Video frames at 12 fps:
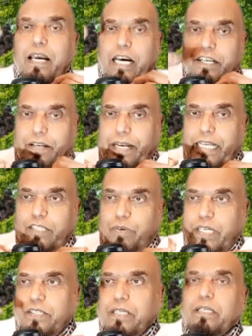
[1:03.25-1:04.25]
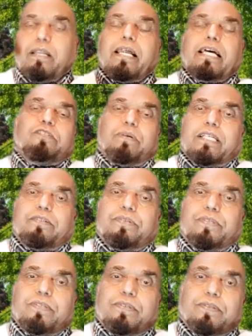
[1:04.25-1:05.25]
undergraduates and
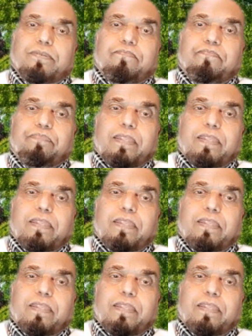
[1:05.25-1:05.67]
graduates.